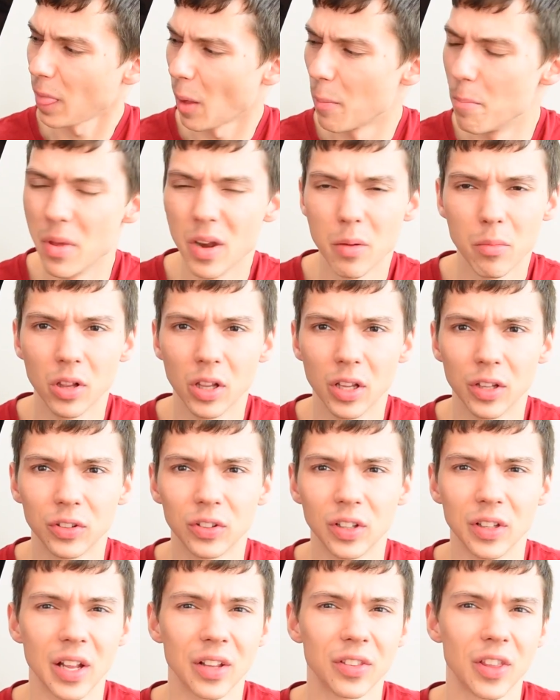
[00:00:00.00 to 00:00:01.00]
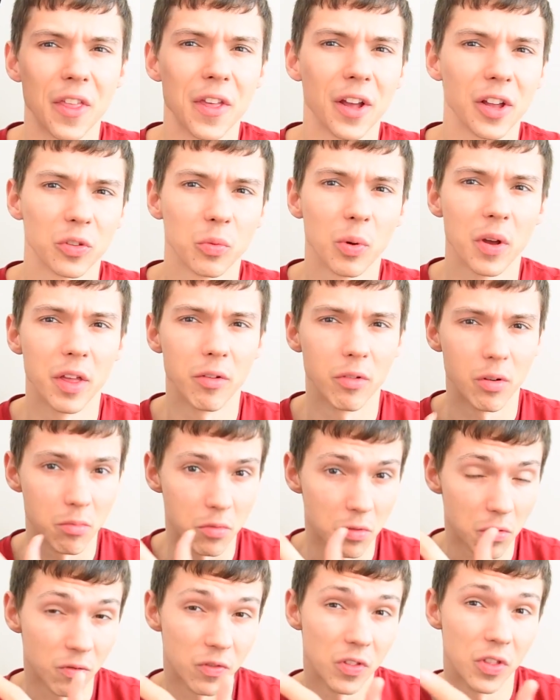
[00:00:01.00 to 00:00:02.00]
minimalist, and I think that's why they
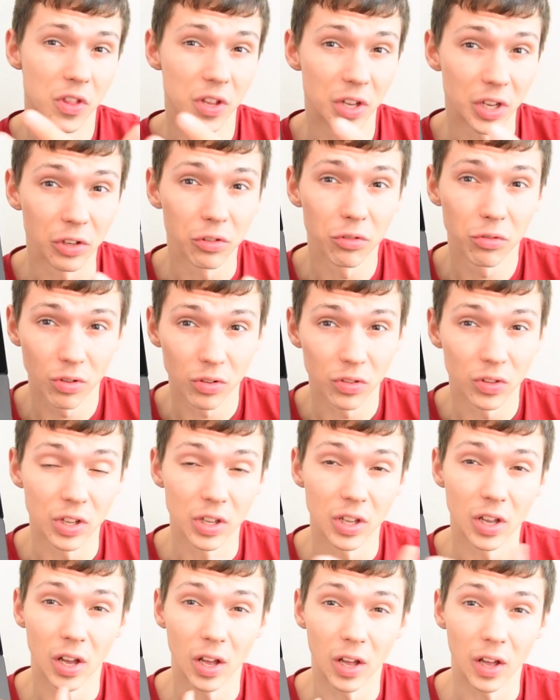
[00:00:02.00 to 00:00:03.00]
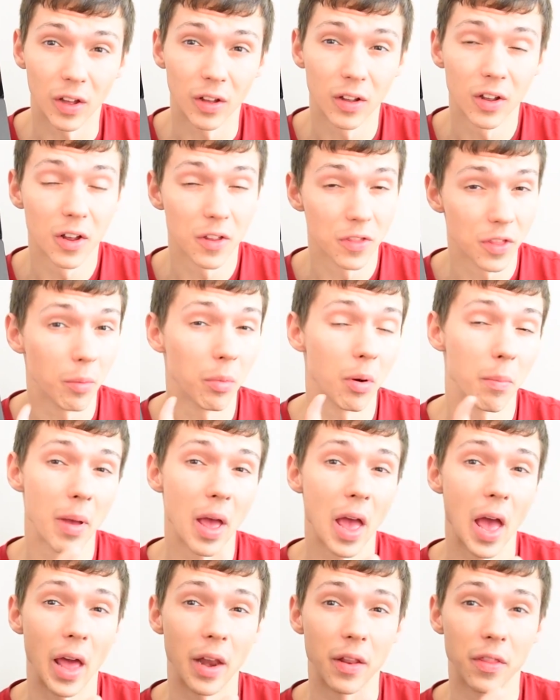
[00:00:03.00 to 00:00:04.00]
removed the the uh, number
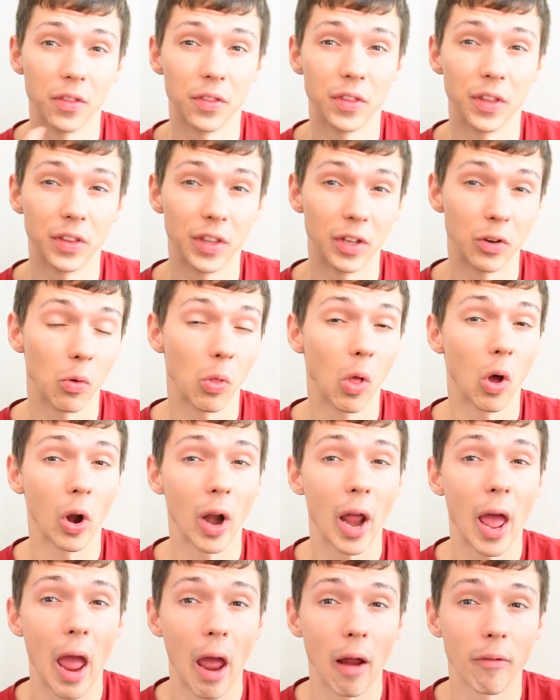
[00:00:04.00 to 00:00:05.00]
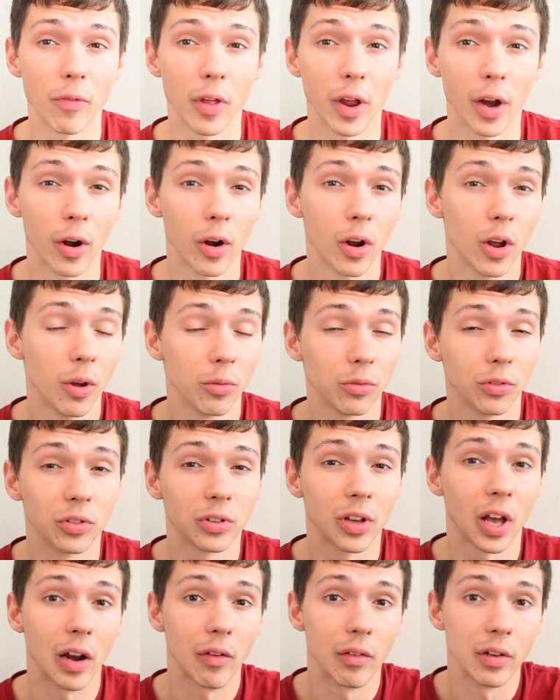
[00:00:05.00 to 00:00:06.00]
pad that they no longer have there.
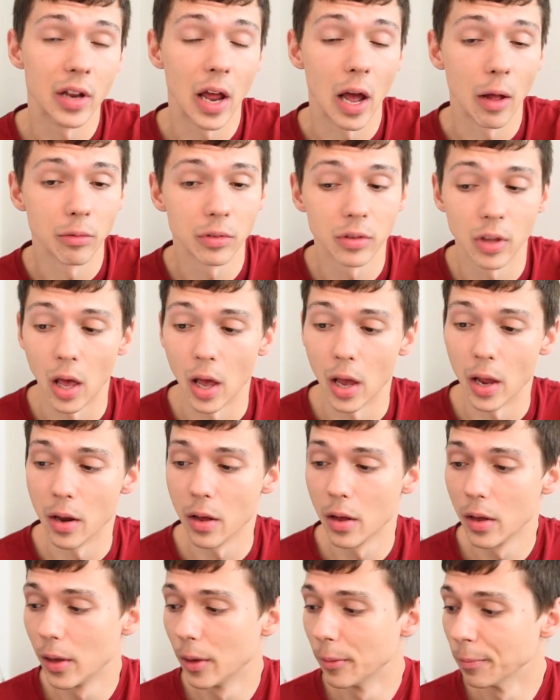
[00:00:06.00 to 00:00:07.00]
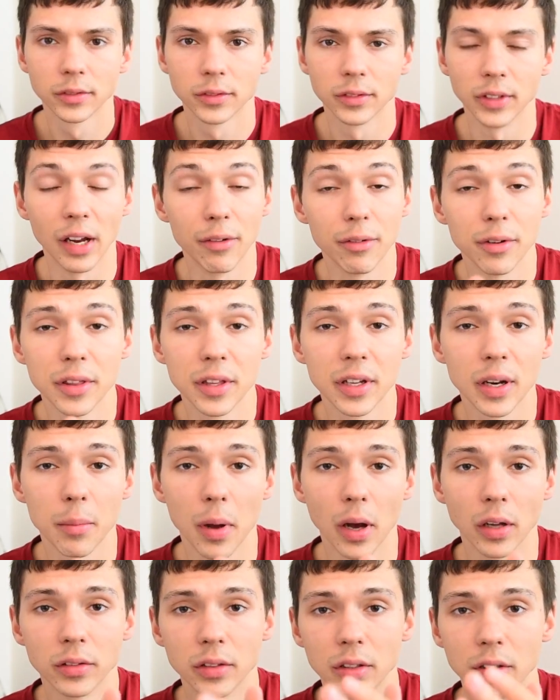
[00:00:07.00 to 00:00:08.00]
Just kind of a downside. Everything
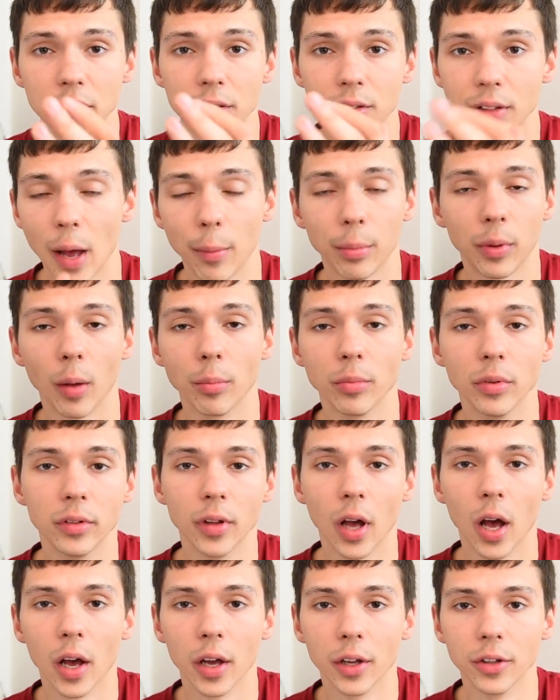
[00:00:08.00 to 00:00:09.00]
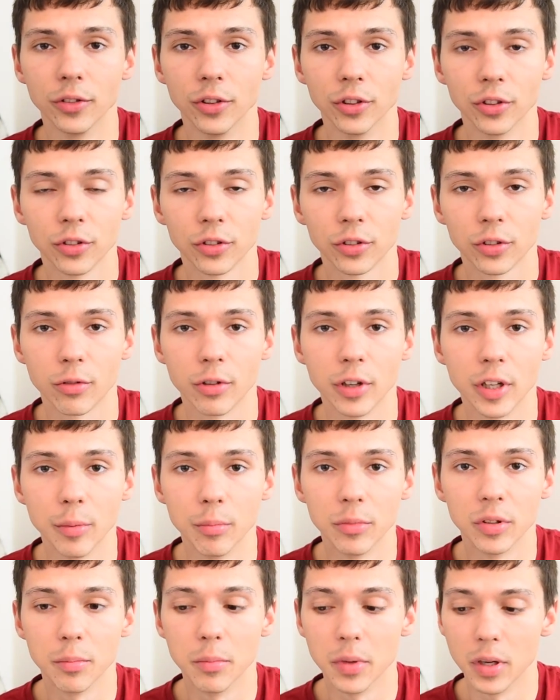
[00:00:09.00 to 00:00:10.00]
about this laptop design just
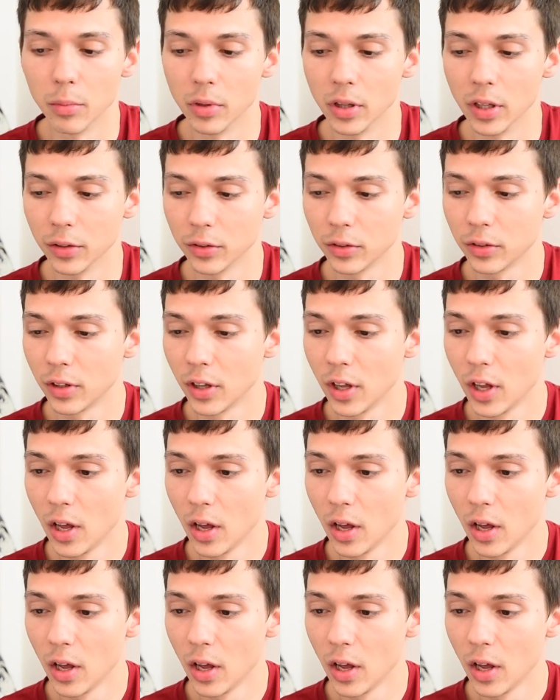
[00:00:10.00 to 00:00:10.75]
screams minimalist.